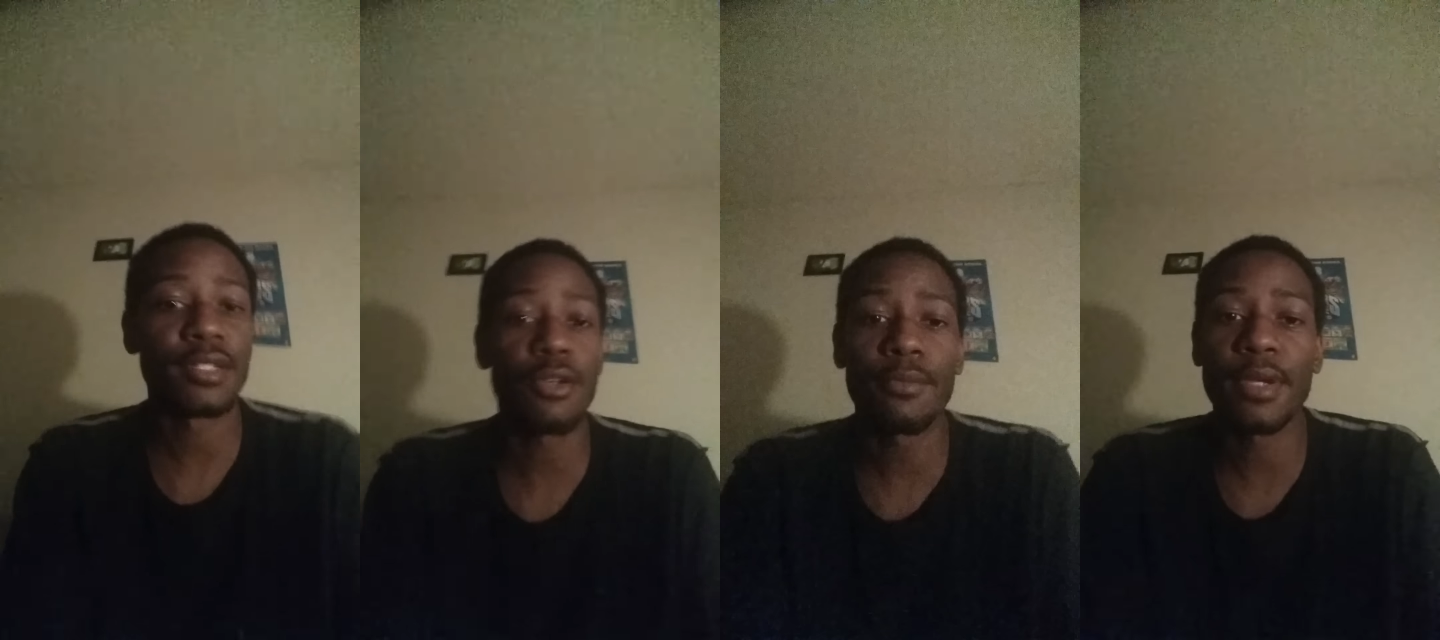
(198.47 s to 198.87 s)

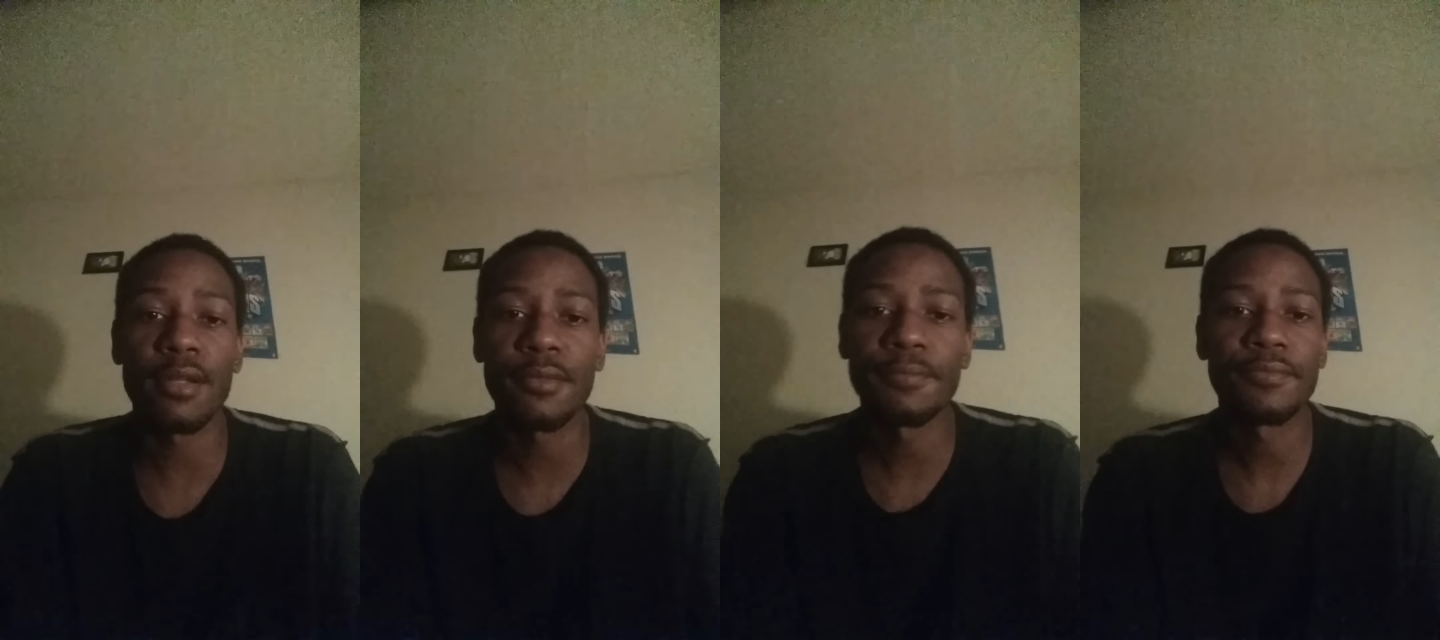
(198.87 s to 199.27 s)
It don't
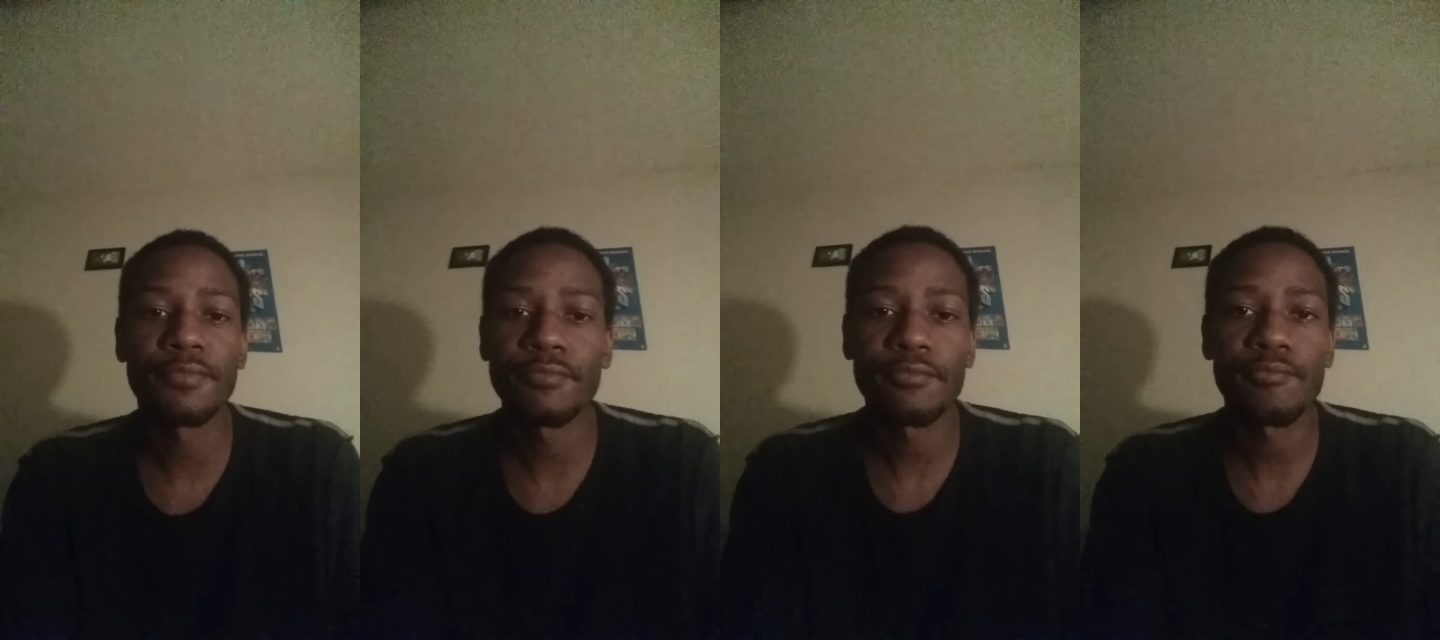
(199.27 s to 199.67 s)
matter.
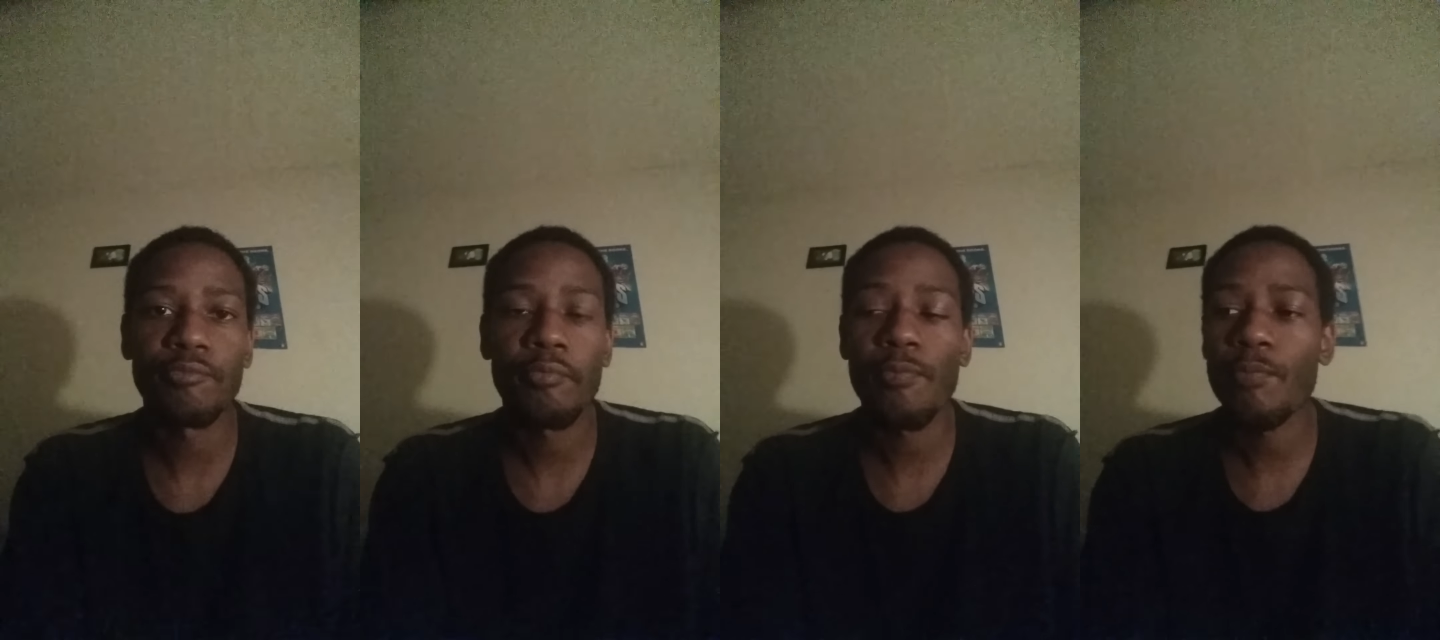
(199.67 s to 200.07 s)

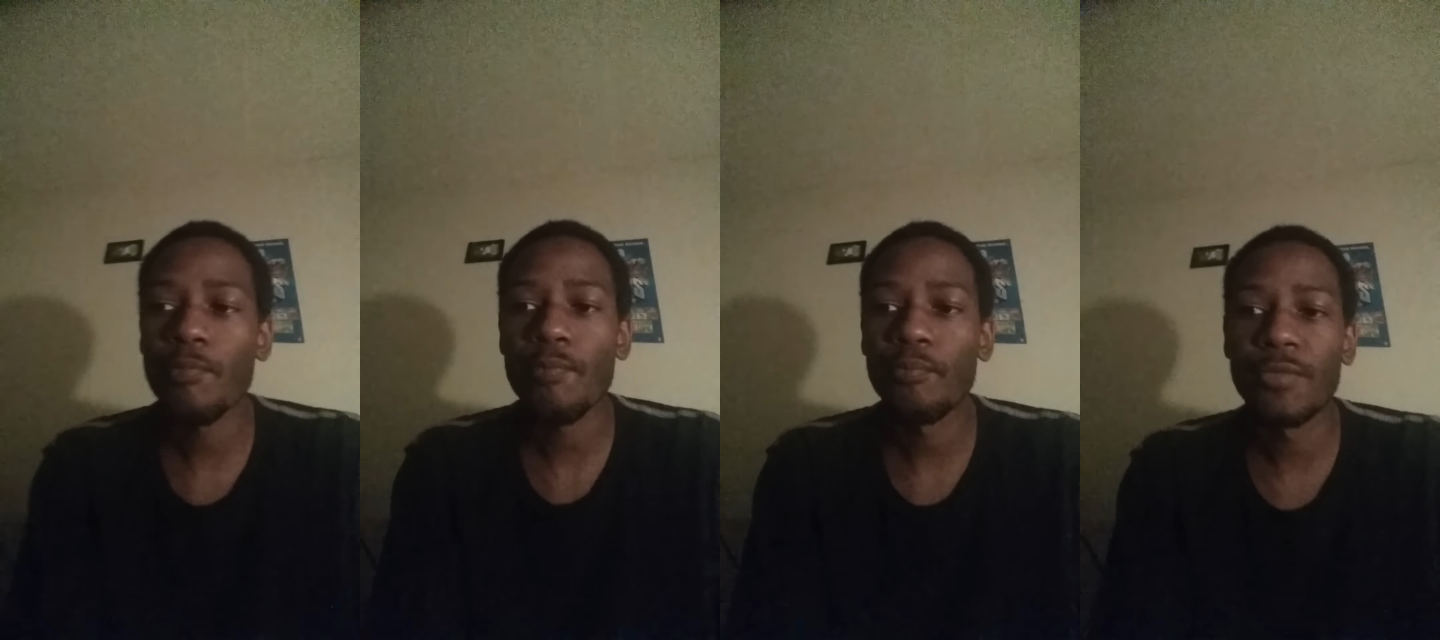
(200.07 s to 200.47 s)

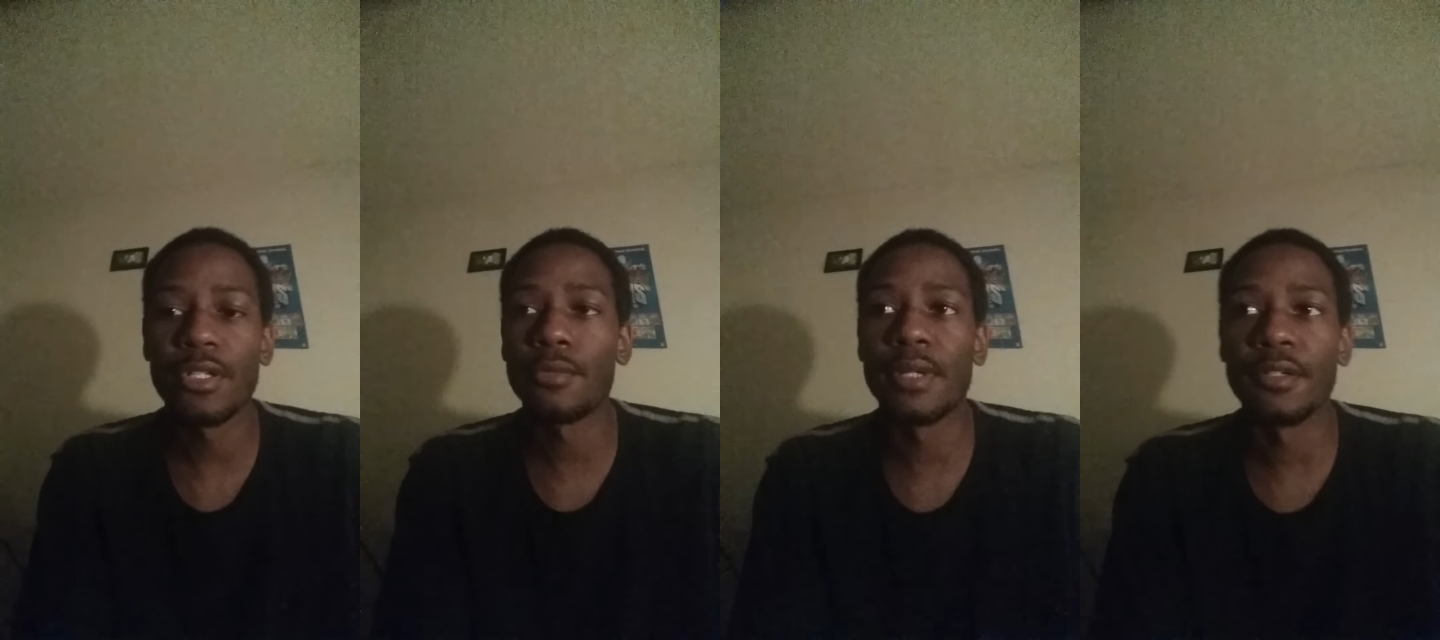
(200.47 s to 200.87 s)

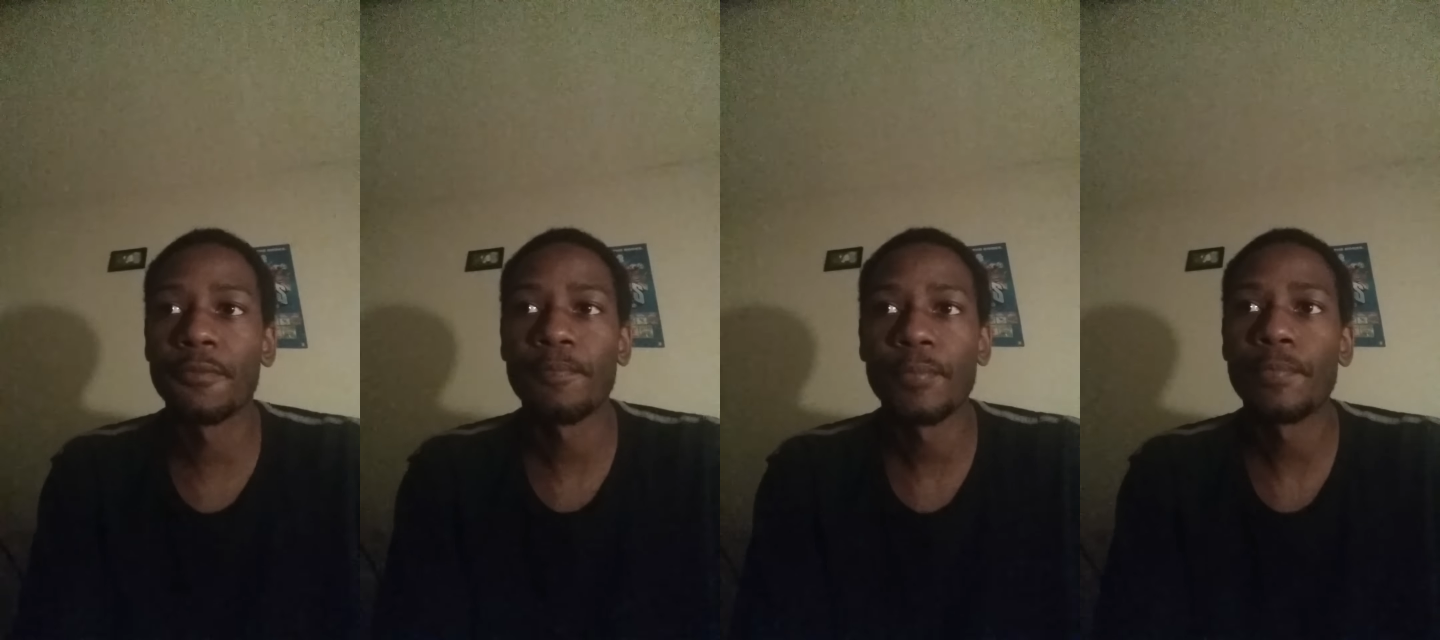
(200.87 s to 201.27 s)
It don't matter.